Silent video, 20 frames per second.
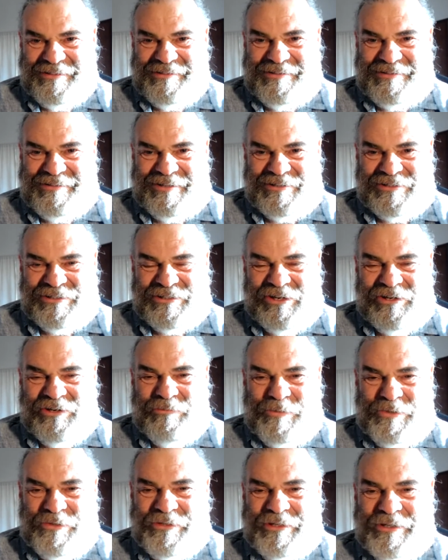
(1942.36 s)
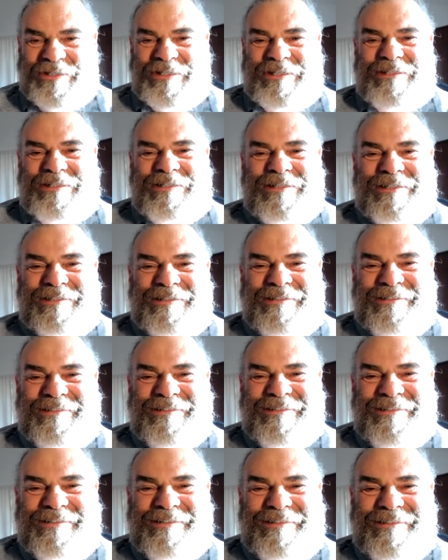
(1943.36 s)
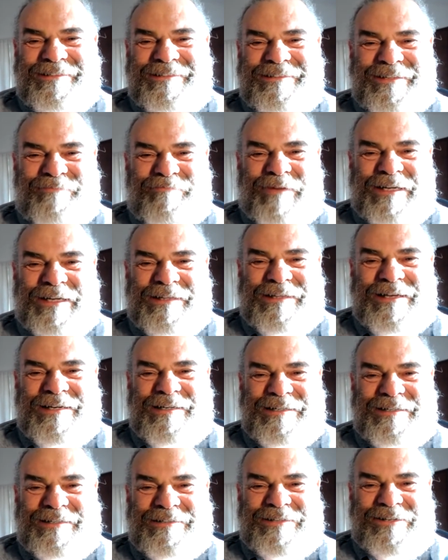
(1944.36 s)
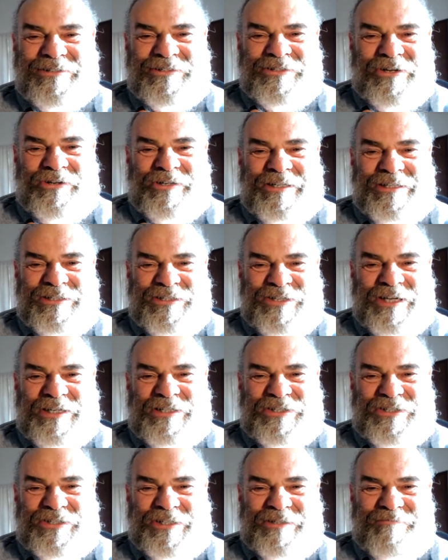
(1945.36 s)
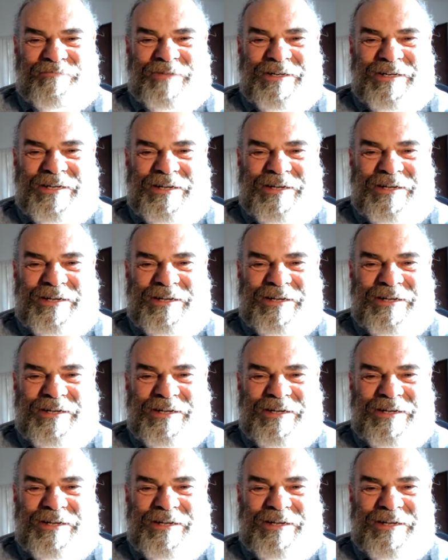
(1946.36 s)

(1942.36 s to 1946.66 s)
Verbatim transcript: there's no mucus in my lungs. There's no congestion.